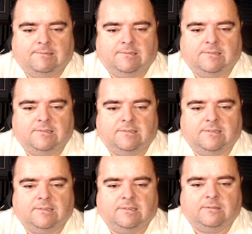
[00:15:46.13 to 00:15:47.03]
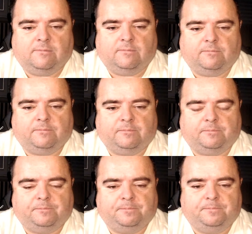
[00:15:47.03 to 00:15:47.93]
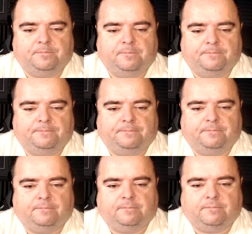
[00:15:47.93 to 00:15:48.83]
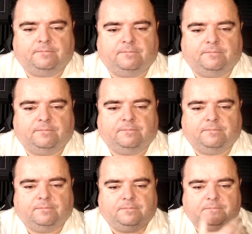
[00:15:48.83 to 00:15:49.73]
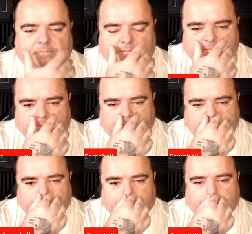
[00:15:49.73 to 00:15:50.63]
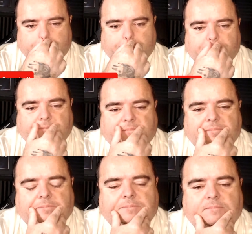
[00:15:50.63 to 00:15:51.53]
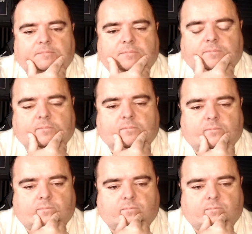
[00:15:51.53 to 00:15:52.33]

(silent)